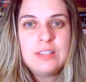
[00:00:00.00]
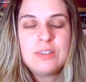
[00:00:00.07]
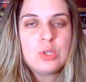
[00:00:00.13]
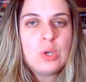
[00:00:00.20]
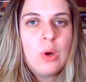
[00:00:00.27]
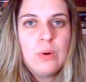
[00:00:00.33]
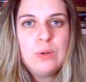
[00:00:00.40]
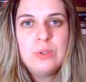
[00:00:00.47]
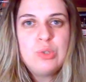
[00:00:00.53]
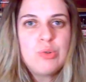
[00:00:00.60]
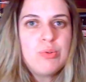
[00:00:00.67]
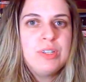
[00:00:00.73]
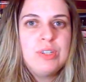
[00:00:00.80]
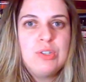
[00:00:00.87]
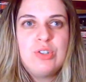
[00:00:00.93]
This horror
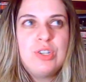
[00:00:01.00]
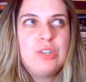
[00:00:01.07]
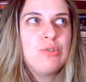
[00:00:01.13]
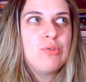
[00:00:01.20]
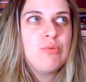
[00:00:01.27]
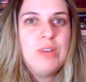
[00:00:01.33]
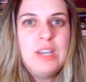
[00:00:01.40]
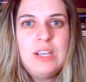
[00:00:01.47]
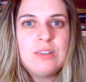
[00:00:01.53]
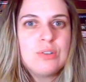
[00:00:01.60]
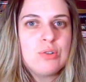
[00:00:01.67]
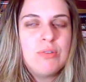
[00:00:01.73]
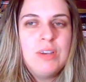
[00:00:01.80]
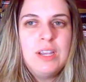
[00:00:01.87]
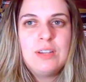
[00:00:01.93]
trilogy is great. It's
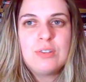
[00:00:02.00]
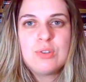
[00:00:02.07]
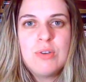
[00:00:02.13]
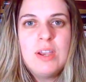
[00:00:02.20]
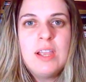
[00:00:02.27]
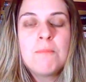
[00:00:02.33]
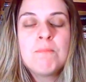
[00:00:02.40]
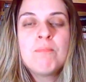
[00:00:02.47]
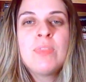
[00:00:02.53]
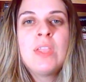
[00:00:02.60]
great. It's great.